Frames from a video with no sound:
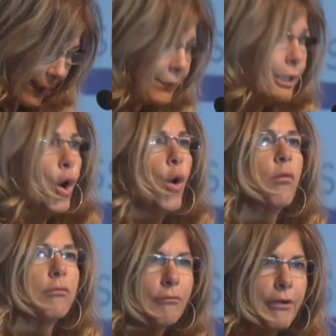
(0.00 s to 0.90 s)
I
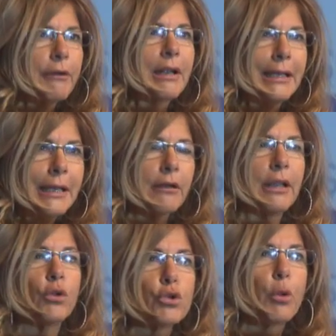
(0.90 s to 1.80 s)
know very clearly
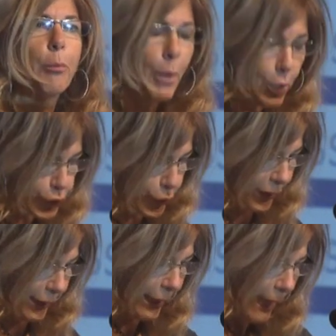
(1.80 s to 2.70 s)
and also
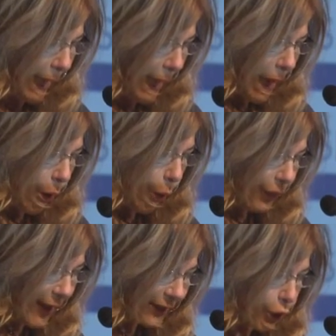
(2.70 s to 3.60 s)
personally
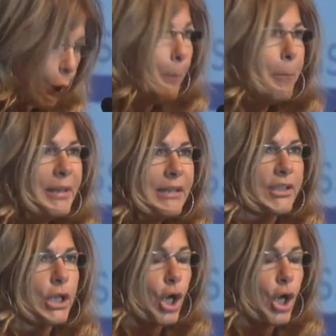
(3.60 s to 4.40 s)
that competing